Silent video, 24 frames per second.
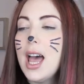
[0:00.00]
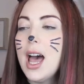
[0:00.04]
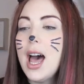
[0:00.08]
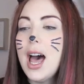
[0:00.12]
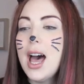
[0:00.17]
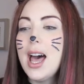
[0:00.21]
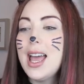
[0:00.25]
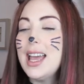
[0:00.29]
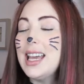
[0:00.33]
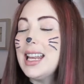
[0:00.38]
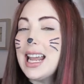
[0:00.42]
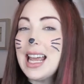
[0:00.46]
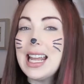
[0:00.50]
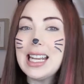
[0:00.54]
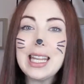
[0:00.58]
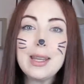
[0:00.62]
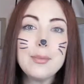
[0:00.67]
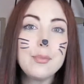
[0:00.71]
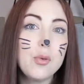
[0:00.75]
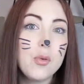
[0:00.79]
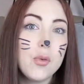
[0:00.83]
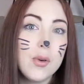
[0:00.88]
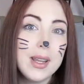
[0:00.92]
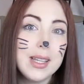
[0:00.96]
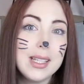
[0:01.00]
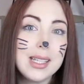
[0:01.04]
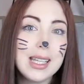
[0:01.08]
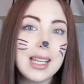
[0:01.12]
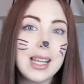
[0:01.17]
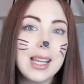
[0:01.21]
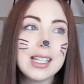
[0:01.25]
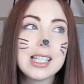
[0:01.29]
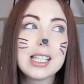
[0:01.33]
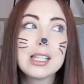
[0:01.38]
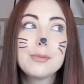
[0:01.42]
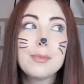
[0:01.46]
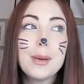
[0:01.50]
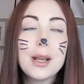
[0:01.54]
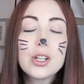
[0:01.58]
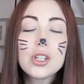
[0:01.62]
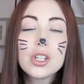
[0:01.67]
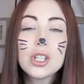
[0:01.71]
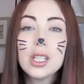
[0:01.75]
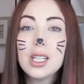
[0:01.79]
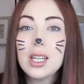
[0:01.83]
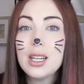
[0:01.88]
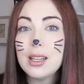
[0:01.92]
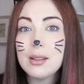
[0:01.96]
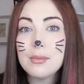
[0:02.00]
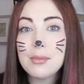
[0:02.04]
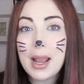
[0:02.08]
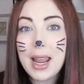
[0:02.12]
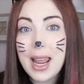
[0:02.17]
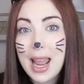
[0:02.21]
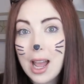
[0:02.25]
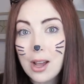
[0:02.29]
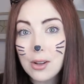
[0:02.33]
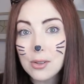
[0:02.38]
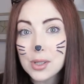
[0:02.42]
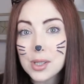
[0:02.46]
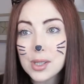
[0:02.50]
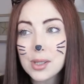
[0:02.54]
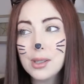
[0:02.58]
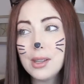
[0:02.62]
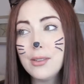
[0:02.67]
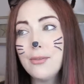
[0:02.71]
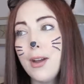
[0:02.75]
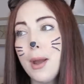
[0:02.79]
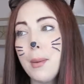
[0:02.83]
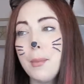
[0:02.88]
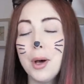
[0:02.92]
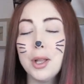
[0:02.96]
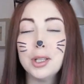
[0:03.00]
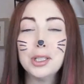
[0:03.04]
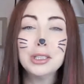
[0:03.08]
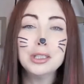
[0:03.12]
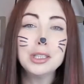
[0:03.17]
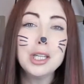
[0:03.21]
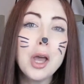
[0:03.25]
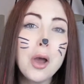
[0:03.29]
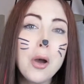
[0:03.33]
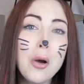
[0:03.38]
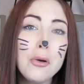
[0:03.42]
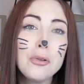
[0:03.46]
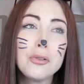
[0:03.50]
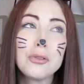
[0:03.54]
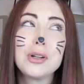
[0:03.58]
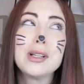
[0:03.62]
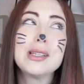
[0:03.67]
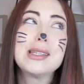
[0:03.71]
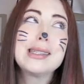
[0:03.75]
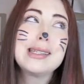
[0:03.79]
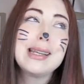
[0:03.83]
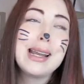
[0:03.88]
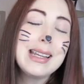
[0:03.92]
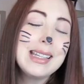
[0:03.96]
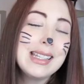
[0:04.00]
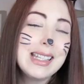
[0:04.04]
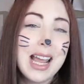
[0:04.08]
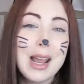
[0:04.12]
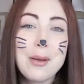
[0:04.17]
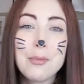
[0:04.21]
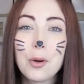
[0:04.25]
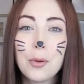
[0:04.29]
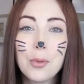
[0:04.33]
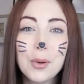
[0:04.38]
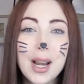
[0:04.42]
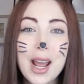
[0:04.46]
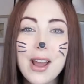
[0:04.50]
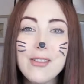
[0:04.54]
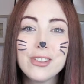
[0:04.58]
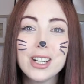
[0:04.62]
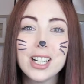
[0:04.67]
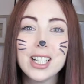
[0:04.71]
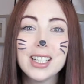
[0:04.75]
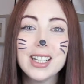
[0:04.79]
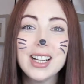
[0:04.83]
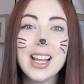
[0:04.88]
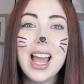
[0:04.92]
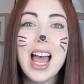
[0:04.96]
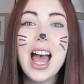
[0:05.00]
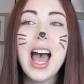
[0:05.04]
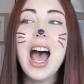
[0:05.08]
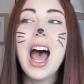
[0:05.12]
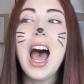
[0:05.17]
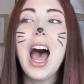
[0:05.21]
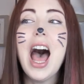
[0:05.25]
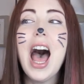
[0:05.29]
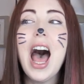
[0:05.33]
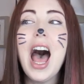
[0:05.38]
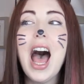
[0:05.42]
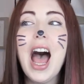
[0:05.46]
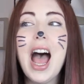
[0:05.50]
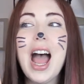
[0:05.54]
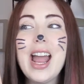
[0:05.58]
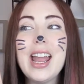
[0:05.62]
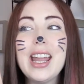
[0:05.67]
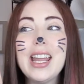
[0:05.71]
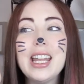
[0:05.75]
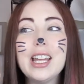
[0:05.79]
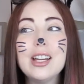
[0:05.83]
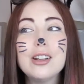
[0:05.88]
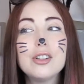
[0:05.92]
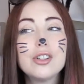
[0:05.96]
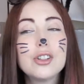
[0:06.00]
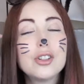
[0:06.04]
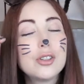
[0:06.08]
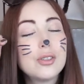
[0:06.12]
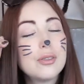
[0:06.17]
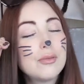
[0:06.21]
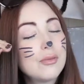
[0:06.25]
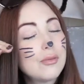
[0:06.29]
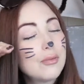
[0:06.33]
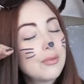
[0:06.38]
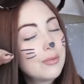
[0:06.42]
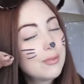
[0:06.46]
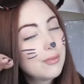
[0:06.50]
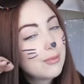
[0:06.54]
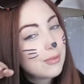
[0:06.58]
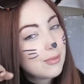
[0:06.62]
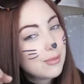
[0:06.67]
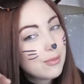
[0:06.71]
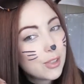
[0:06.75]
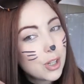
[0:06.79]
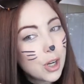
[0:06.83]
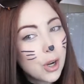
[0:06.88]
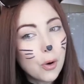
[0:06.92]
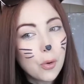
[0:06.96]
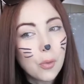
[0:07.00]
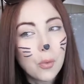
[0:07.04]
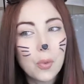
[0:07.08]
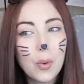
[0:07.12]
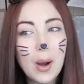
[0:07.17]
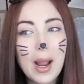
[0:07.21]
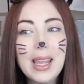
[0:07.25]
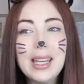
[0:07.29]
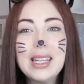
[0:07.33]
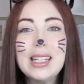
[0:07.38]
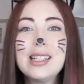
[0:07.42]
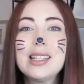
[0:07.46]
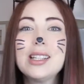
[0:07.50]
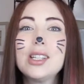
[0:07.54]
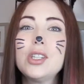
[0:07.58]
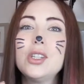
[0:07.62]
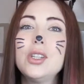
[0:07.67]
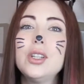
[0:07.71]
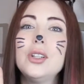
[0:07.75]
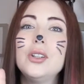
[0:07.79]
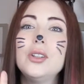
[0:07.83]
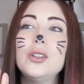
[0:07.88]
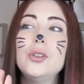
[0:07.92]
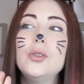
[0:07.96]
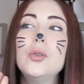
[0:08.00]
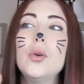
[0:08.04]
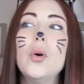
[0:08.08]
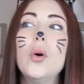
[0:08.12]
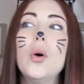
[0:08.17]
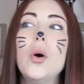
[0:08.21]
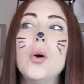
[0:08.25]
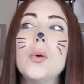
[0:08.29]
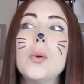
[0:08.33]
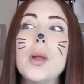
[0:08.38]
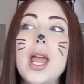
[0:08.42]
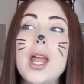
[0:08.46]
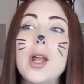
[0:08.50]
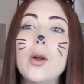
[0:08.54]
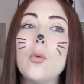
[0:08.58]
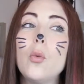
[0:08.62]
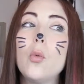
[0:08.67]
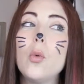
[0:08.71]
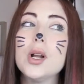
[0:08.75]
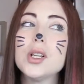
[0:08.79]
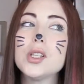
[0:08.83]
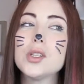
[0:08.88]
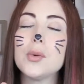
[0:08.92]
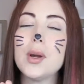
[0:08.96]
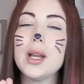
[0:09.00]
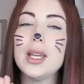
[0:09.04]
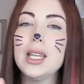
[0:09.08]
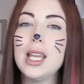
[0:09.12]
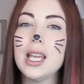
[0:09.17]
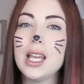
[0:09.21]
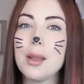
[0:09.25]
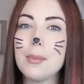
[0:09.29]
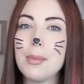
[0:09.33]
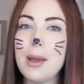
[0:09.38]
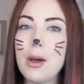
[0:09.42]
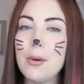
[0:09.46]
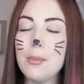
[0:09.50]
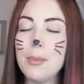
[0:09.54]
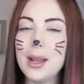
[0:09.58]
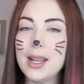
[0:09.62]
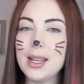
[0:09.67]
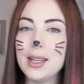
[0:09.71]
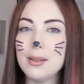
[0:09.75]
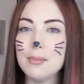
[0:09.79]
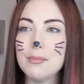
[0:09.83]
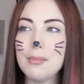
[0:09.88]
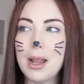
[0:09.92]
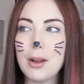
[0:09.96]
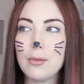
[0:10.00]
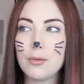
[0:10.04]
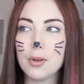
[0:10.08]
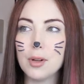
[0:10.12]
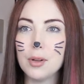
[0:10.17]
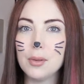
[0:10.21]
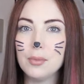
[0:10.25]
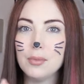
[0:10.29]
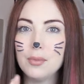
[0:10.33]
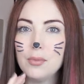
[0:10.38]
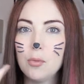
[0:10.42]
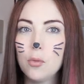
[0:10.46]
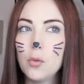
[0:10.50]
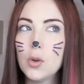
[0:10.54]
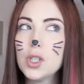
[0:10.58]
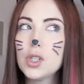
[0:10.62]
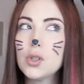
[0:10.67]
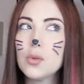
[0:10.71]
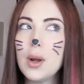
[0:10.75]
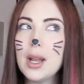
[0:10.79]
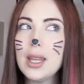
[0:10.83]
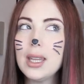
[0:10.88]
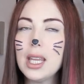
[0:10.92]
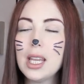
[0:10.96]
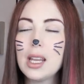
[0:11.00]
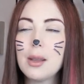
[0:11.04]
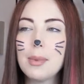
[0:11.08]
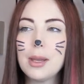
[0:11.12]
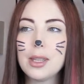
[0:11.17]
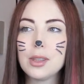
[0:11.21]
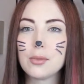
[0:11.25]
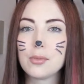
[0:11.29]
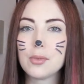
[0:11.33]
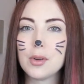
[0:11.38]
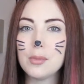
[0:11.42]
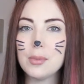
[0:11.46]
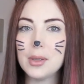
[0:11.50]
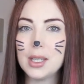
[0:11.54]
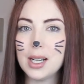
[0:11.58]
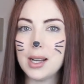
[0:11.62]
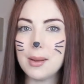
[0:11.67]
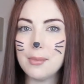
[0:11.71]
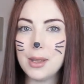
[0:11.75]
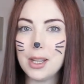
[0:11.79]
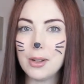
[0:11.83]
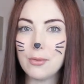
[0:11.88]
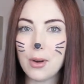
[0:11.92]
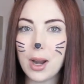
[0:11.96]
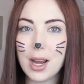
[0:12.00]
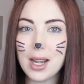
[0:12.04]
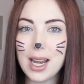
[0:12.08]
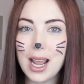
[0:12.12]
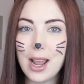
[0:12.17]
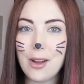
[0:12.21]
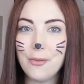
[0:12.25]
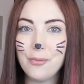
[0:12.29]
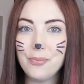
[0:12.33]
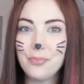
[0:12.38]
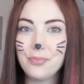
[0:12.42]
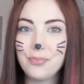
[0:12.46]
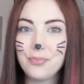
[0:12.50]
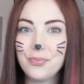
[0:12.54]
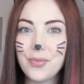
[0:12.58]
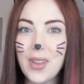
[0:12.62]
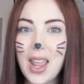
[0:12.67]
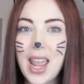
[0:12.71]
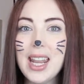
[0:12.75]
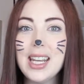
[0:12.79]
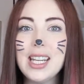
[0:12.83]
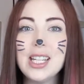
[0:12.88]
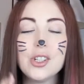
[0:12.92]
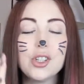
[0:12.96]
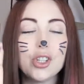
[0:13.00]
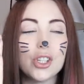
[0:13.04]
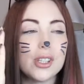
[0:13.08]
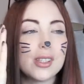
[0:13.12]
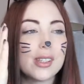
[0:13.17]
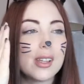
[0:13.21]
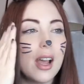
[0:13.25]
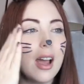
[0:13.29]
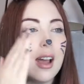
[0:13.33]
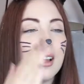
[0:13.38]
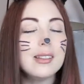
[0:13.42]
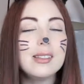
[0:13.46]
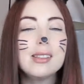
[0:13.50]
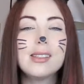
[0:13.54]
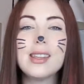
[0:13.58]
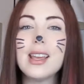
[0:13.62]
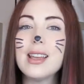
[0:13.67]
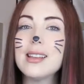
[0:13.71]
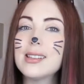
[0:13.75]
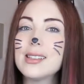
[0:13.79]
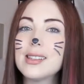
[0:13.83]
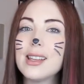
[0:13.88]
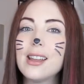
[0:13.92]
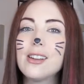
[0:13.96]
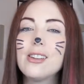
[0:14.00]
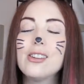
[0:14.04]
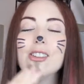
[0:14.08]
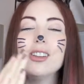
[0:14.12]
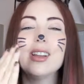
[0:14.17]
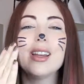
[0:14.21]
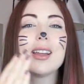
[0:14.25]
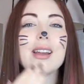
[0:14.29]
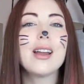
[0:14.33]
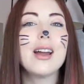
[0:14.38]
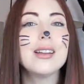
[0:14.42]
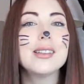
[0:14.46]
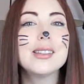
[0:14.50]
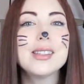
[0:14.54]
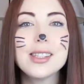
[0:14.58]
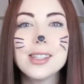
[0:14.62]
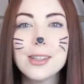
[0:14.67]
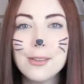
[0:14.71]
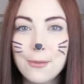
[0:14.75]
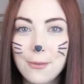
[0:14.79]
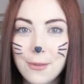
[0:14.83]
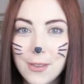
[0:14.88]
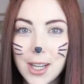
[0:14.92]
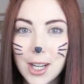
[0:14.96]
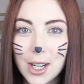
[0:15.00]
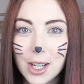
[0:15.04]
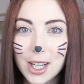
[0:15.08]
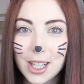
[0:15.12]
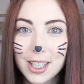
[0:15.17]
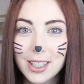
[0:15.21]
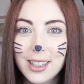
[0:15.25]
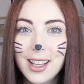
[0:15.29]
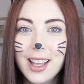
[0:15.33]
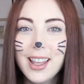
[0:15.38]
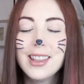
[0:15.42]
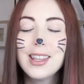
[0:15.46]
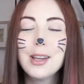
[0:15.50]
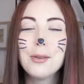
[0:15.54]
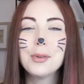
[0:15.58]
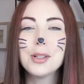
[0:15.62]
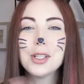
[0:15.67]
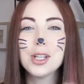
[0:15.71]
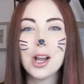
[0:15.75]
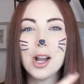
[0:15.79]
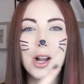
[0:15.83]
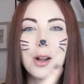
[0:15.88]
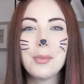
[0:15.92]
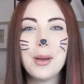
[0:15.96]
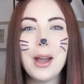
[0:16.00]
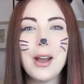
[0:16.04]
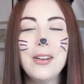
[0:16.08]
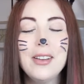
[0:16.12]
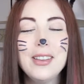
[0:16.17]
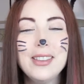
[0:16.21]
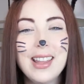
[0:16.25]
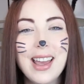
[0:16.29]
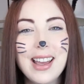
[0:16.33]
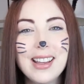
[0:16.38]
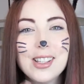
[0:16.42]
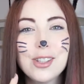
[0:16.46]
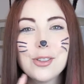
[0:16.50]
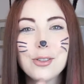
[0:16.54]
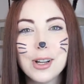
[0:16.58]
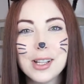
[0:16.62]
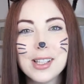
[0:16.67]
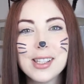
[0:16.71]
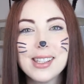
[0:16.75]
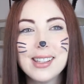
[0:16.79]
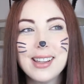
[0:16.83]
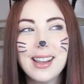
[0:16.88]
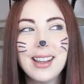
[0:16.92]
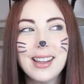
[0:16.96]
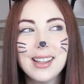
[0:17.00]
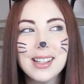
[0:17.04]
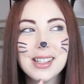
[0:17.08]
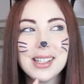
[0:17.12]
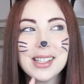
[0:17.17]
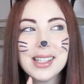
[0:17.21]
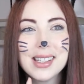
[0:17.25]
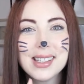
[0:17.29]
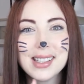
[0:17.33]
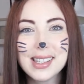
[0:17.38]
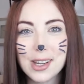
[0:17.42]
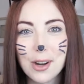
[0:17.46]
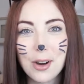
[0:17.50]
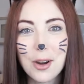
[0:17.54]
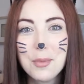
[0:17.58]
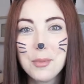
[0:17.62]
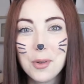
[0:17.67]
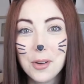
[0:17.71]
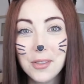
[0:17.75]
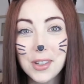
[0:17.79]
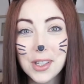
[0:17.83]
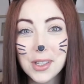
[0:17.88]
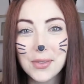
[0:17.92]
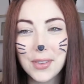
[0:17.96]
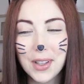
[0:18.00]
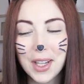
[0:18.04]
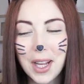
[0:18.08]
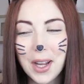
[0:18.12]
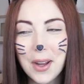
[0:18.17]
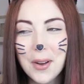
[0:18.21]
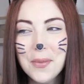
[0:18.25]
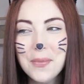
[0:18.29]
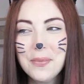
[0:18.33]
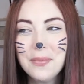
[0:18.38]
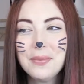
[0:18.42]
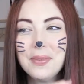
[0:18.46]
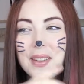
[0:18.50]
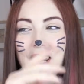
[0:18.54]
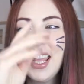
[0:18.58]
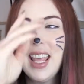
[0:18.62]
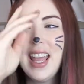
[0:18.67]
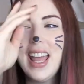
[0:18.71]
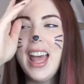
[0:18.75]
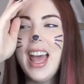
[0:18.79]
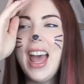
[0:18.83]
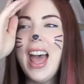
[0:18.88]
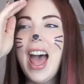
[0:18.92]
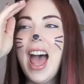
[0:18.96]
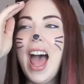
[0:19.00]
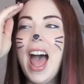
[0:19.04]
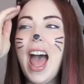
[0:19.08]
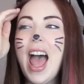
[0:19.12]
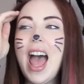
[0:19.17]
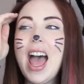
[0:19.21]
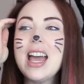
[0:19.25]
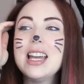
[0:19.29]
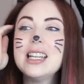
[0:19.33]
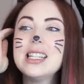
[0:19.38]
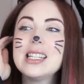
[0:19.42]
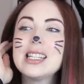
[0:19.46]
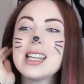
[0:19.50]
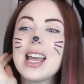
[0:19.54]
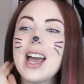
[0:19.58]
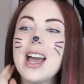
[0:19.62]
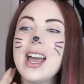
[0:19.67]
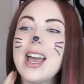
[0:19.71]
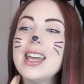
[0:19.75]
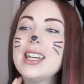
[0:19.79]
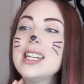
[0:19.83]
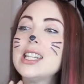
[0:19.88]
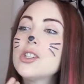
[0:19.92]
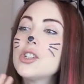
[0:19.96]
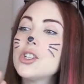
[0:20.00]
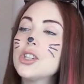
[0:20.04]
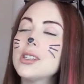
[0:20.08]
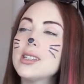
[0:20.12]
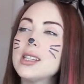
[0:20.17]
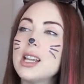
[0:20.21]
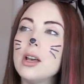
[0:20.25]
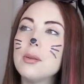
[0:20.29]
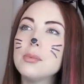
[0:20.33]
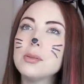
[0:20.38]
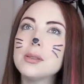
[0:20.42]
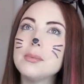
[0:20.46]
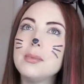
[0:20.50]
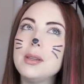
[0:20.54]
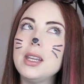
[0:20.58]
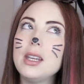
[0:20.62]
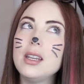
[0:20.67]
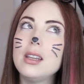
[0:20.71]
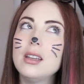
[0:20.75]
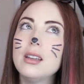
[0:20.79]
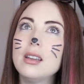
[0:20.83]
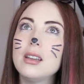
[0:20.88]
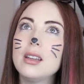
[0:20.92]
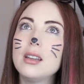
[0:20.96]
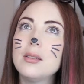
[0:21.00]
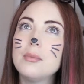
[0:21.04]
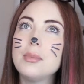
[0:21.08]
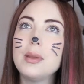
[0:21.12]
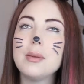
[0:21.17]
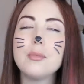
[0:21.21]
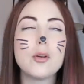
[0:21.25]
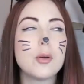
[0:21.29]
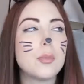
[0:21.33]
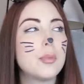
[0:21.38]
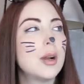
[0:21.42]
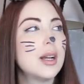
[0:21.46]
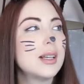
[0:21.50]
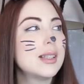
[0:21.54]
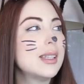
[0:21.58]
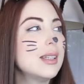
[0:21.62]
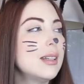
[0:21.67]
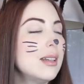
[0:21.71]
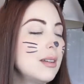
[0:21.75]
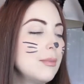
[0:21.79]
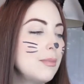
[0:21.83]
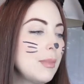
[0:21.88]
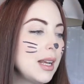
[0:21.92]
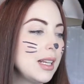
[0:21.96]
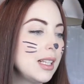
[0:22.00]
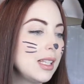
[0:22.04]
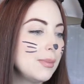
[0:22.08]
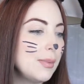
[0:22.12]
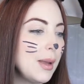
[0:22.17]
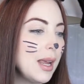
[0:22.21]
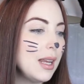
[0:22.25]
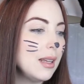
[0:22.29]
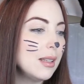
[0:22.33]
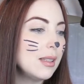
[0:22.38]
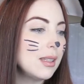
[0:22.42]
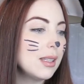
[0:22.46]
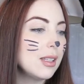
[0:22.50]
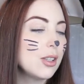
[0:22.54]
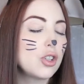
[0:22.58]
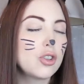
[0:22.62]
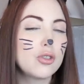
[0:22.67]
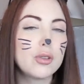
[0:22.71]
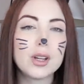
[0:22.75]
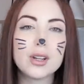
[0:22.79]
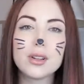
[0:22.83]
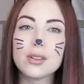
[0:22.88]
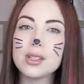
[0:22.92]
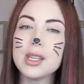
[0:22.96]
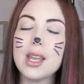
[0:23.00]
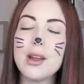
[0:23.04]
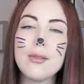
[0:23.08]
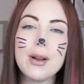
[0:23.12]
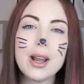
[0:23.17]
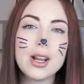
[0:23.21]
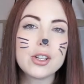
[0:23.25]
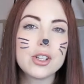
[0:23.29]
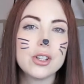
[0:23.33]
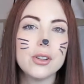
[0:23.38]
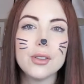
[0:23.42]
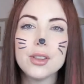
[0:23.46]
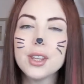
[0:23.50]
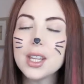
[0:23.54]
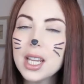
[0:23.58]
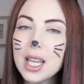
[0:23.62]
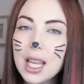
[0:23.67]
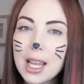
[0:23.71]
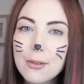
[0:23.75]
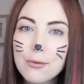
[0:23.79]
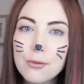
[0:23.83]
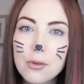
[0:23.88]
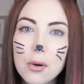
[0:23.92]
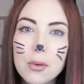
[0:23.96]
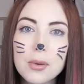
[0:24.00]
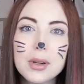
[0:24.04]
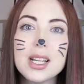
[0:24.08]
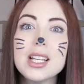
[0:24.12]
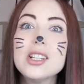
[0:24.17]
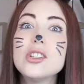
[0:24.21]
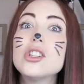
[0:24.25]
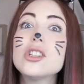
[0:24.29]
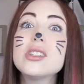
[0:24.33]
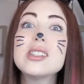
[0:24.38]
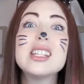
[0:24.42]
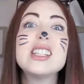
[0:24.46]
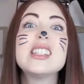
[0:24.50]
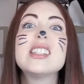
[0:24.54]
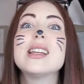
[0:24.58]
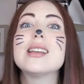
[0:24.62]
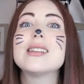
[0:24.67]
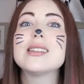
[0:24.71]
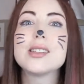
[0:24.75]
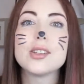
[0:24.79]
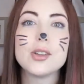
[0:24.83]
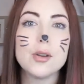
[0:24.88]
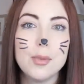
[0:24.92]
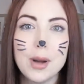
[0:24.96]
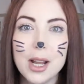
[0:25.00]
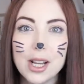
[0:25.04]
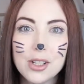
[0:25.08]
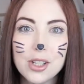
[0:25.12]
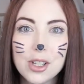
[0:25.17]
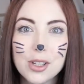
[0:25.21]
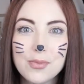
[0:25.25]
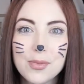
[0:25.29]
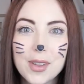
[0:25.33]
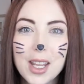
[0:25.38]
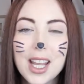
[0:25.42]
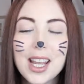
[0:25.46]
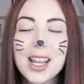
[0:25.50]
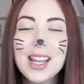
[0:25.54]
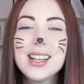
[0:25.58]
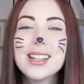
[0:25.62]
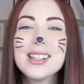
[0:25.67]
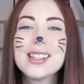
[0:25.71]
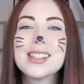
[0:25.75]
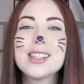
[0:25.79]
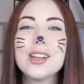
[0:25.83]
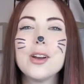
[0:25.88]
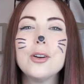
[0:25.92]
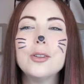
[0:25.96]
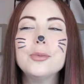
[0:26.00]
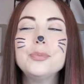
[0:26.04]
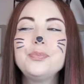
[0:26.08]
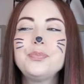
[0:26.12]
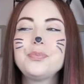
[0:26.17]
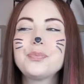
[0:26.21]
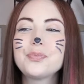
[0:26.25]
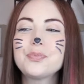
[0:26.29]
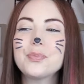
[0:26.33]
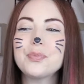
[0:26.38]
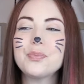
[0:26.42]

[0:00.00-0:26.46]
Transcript: at any point, especially in my house, if I'm all alone or it's nighttime or whatever, I go right into, okay, what do I like about my room? What do I like about the room that I'm in right now? And it just cuts that cycle. It cuts the fear that we talk about in that stress and scary movies video. And it just helps me be more present in my space. It triggers that rational thinking forward. It does so much. So